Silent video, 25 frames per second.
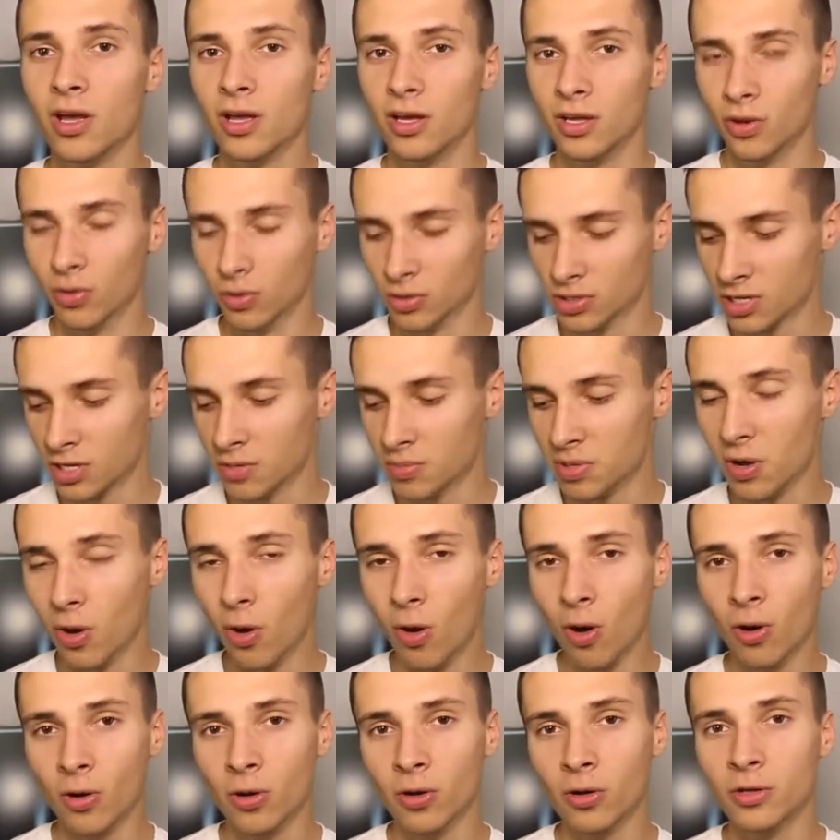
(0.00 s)
You know, it's going to be
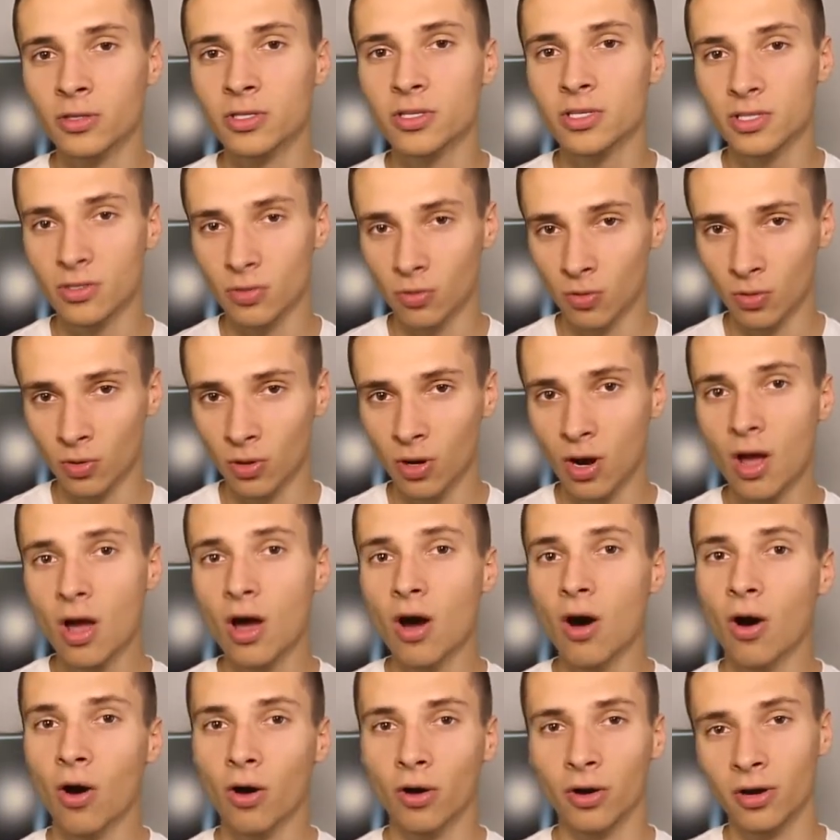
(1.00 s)
harder to store,
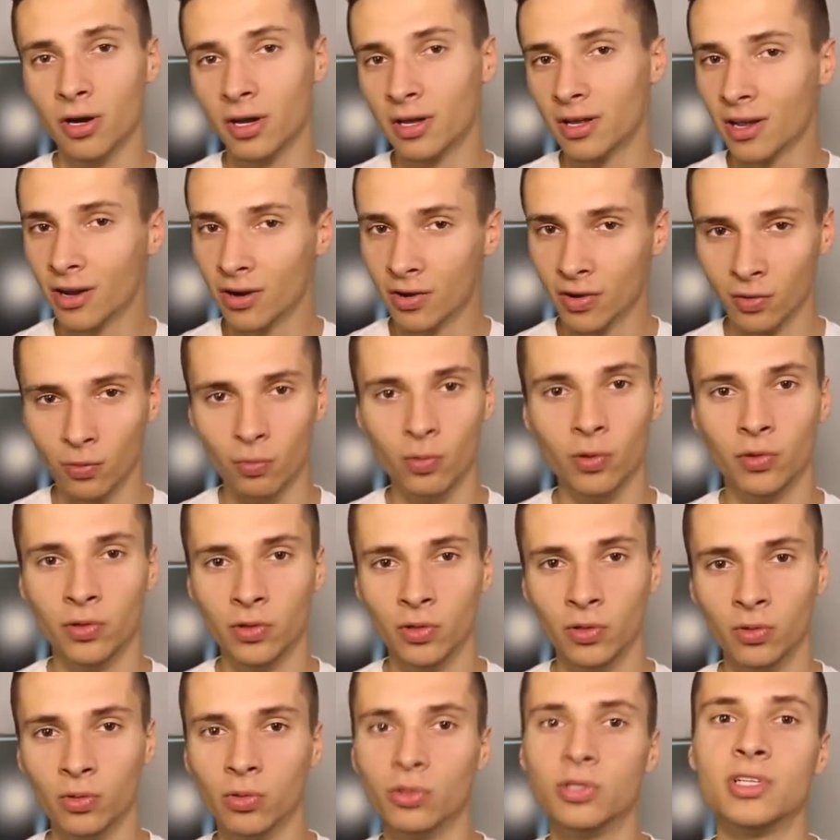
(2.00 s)
harder to carry with
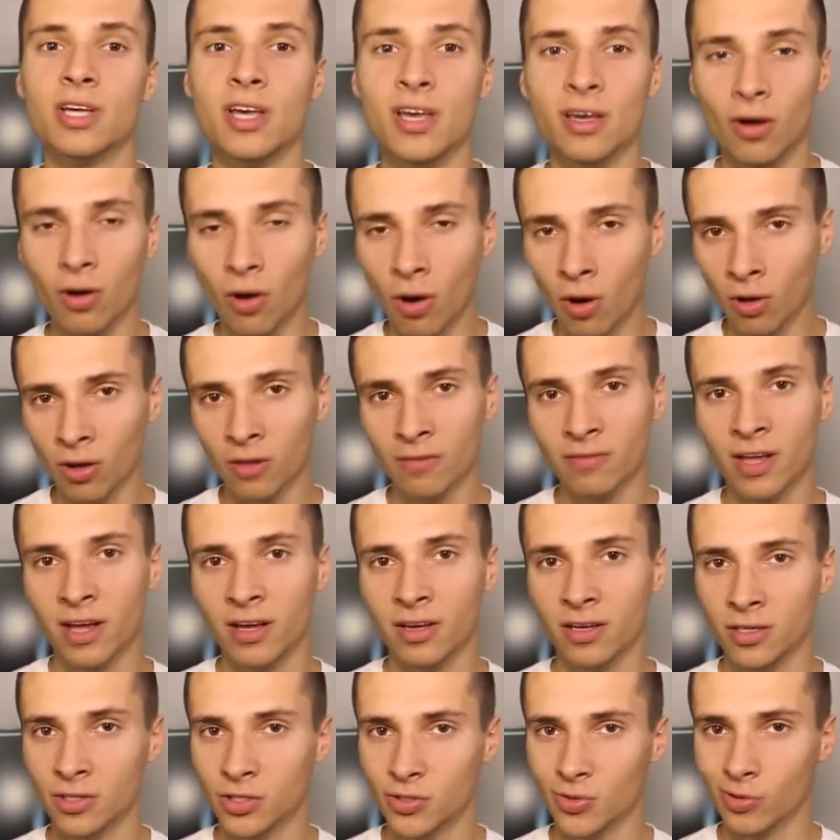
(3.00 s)
you. Take all of
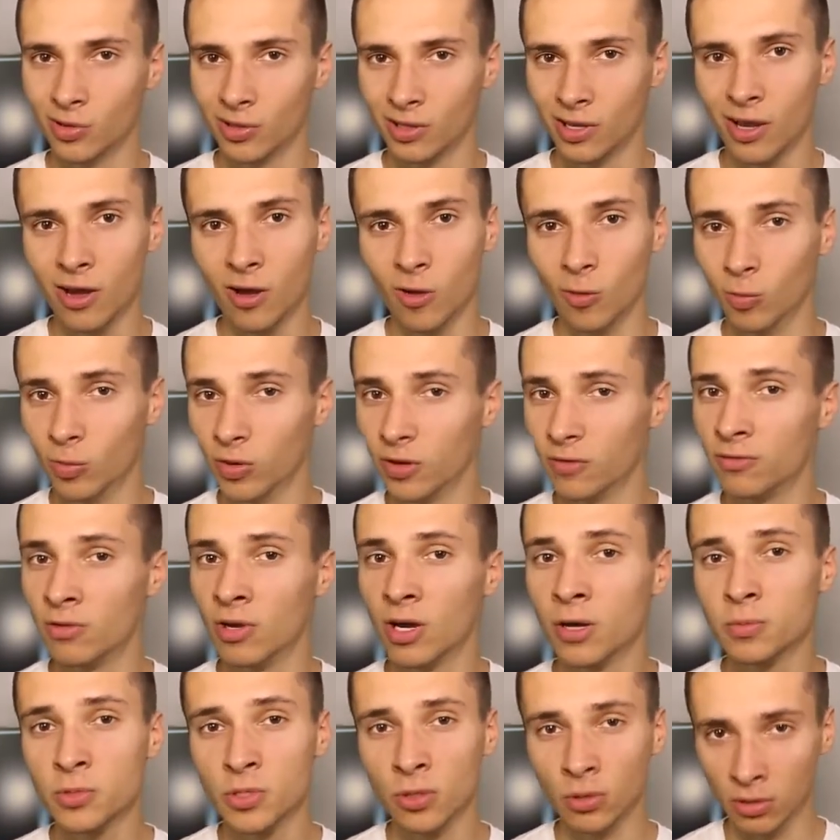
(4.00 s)
that into account. But if you
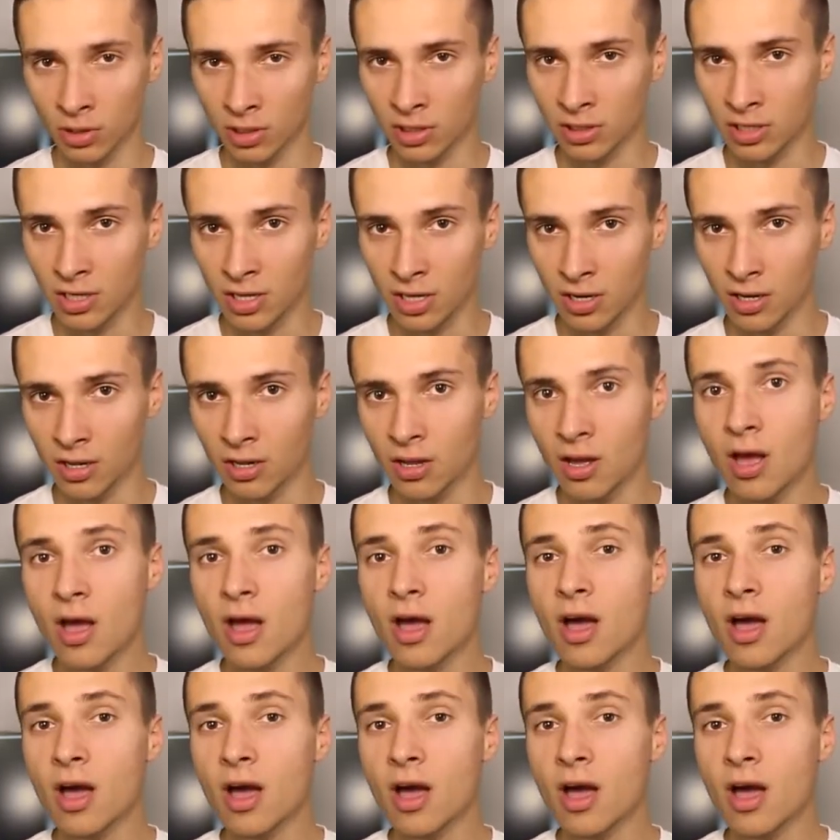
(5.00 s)
absolutely need it,